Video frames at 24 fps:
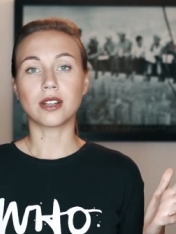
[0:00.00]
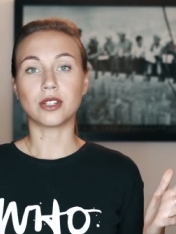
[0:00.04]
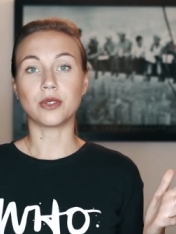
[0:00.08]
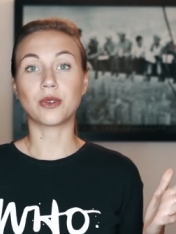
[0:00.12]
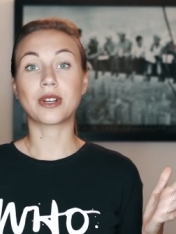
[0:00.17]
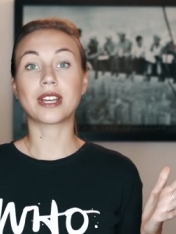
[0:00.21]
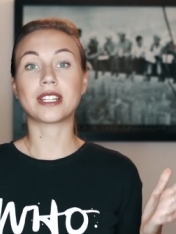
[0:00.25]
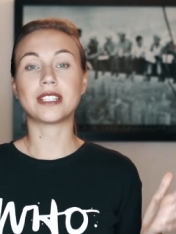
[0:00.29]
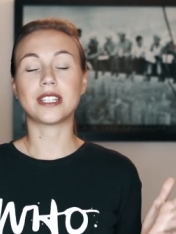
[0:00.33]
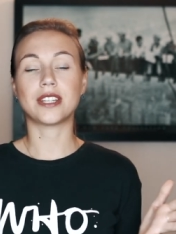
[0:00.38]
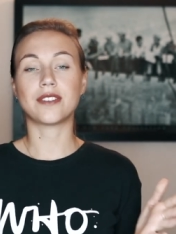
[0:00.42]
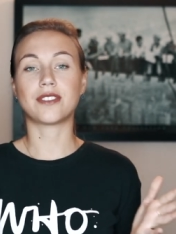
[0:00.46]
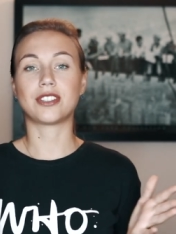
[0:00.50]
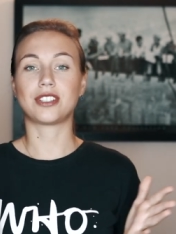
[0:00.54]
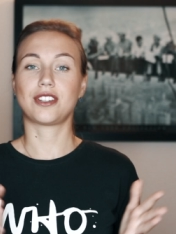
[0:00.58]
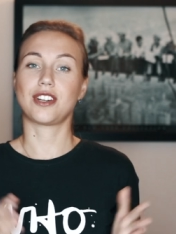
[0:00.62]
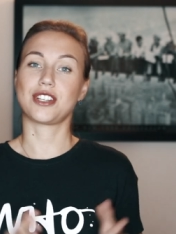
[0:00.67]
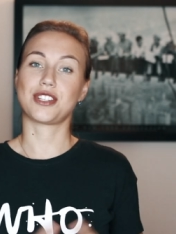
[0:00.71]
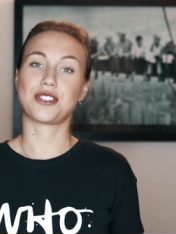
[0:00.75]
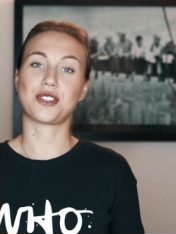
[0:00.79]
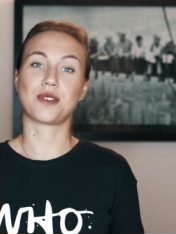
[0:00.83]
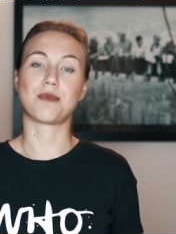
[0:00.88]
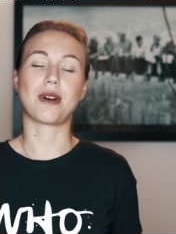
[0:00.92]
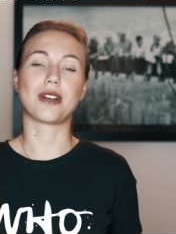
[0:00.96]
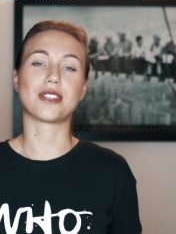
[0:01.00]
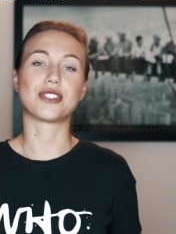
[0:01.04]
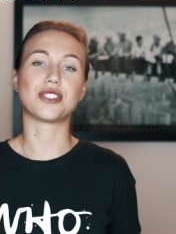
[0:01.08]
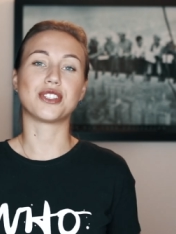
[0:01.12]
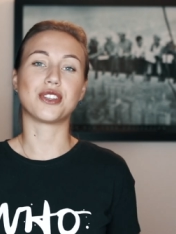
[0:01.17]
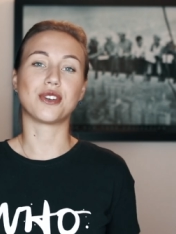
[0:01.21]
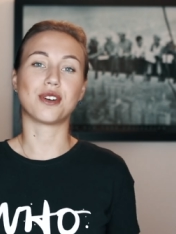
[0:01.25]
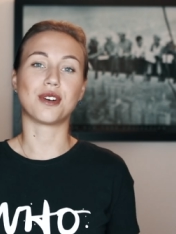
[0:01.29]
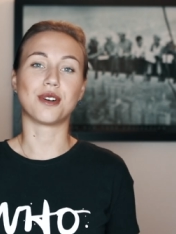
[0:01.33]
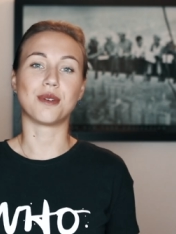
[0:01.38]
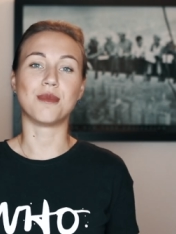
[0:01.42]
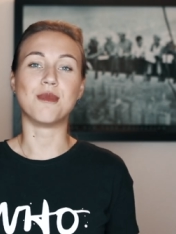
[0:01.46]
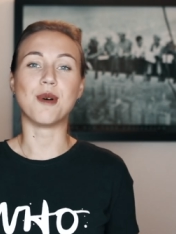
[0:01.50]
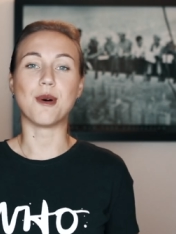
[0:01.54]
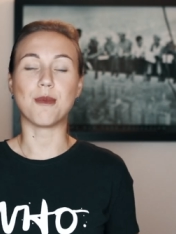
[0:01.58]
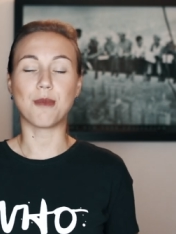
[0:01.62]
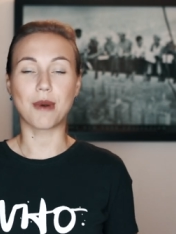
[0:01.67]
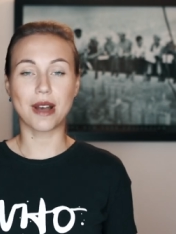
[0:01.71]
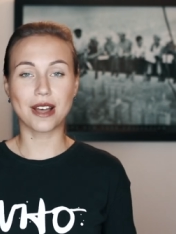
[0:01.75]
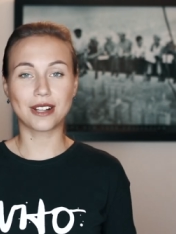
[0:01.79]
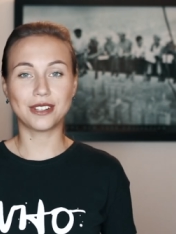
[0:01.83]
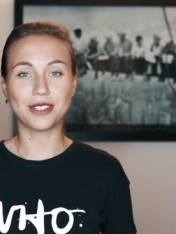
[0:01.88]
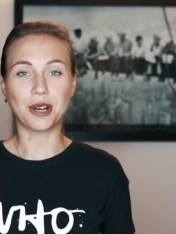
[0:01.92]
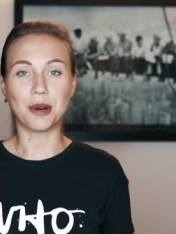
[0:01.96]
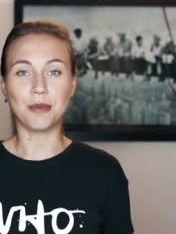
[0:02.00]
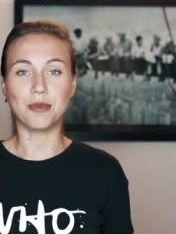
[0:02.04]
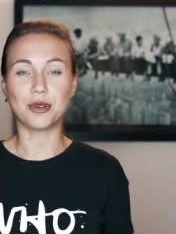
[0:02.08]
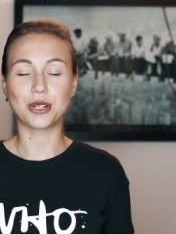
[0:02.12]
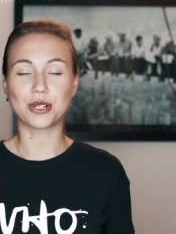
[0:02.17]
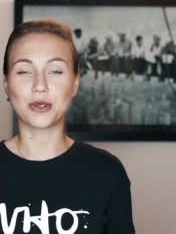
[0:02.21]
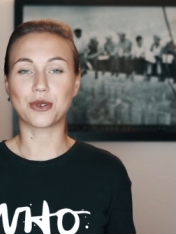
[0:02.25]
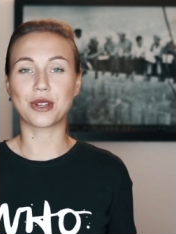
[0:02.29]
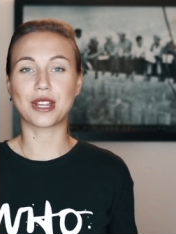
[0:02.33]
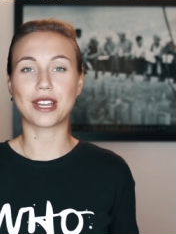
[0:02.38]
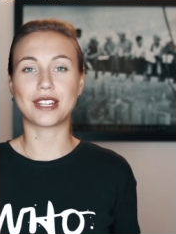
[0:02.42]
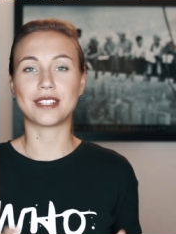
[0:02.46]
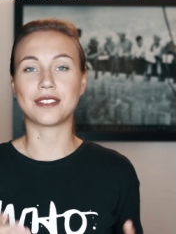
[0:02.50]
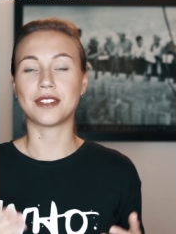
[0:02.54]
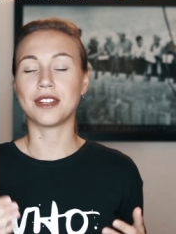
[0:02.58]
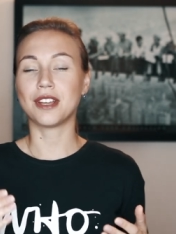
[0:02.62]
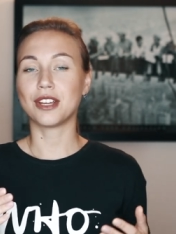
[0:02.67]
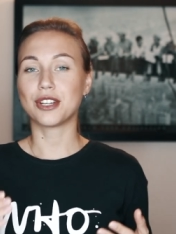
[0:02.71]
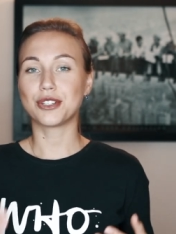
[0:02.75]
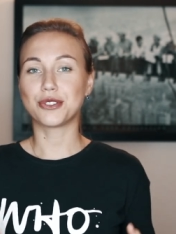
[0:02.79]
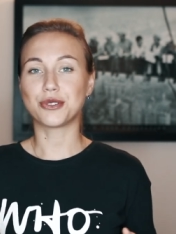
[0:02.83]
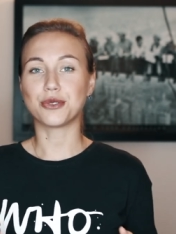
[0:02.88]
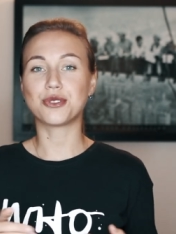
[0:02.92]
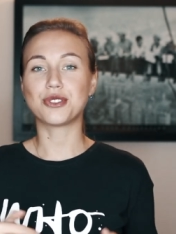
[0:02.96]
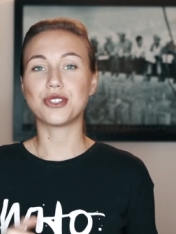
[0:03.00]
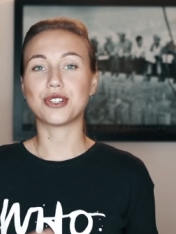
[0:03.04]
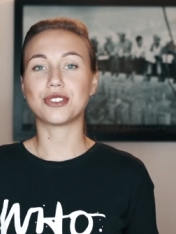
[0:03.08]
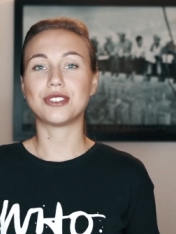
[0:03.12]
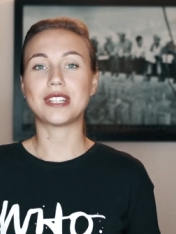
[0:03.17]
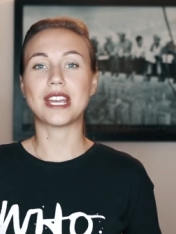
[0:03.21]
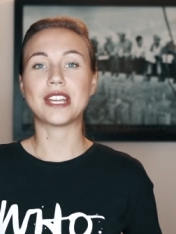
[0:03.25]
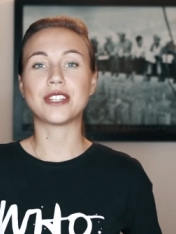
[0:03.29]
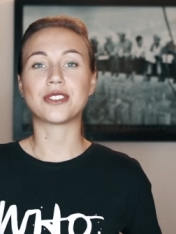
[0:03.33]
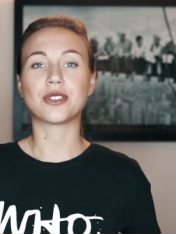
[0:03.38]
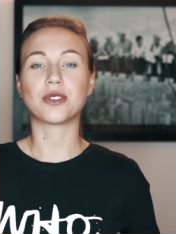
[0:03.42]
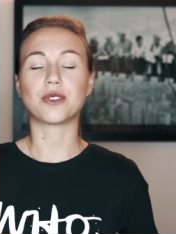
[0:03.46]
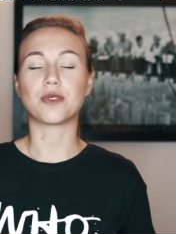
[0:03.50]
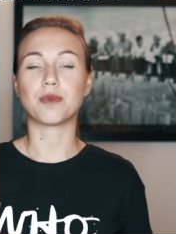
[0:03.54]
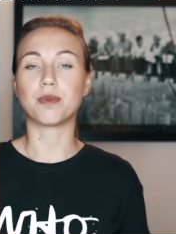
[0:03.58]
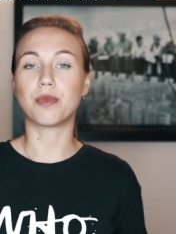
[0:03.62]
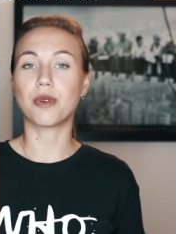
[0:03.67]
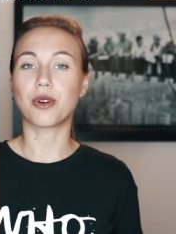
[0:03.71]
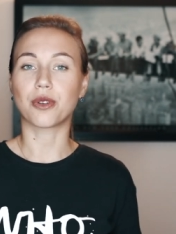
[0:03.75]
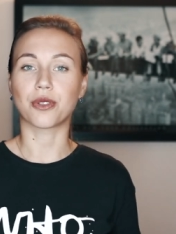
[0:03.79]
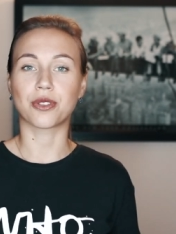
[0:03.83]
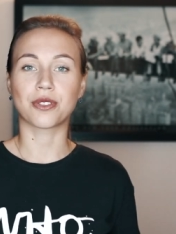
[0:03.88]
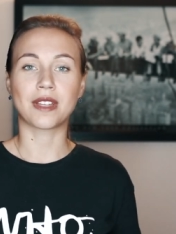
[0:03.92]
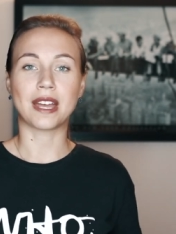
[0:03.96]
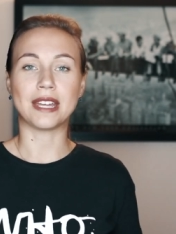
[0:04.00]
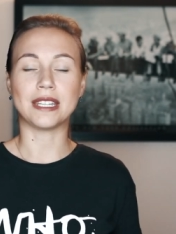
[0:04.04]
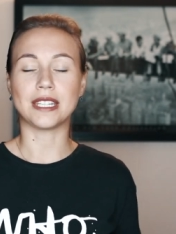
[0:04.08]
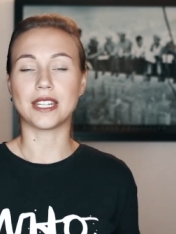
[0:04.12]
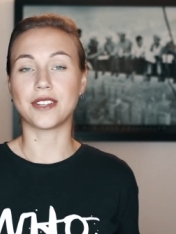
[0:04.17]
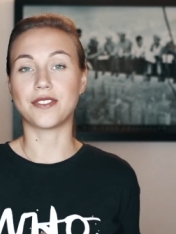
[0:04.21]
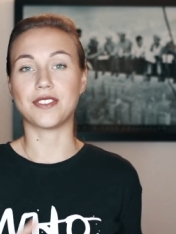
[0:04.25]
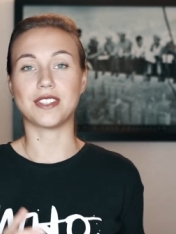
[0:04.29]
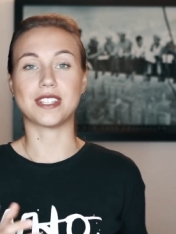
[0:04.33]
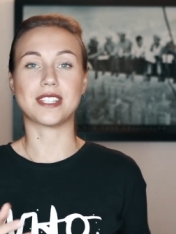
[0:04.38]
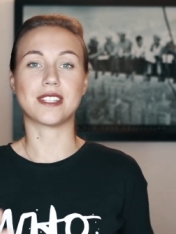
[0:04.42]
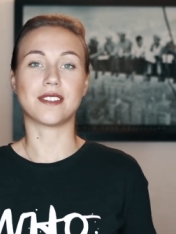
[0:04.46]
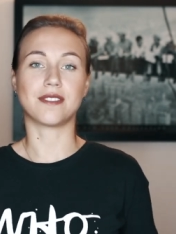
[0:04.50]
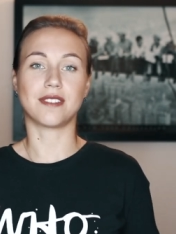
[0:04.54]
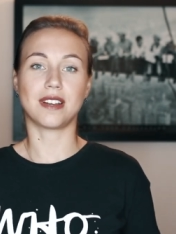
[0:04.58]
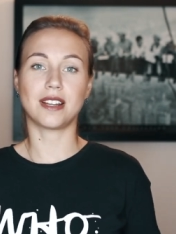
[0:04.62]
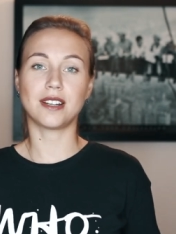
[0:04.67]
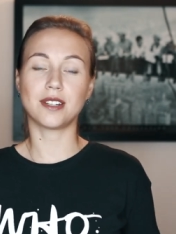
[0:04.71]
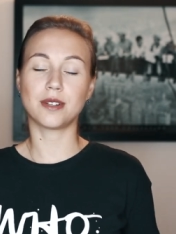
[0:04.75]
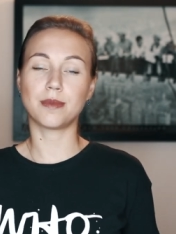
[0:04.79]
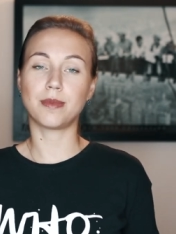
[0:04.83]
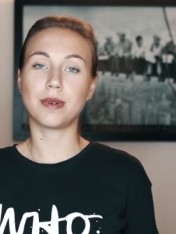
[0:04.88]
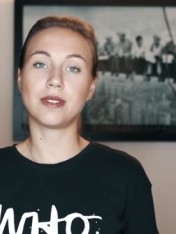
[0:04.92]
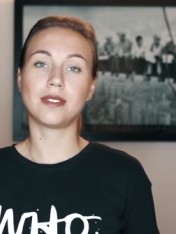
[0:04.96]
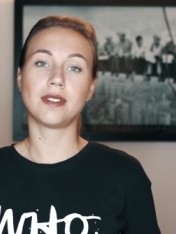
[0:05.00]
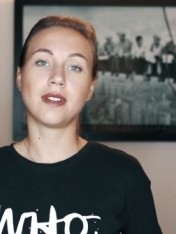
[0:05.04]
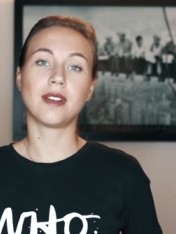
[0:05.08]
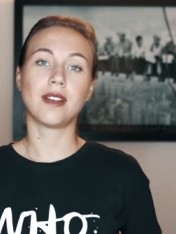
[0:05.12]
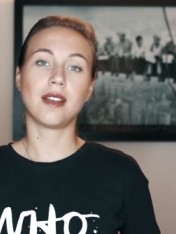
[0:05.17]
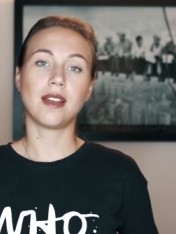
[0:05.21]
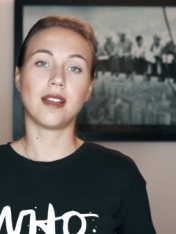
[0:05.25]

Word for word: You can even customize your mobile number. You can choose your date of birth, and if it's available,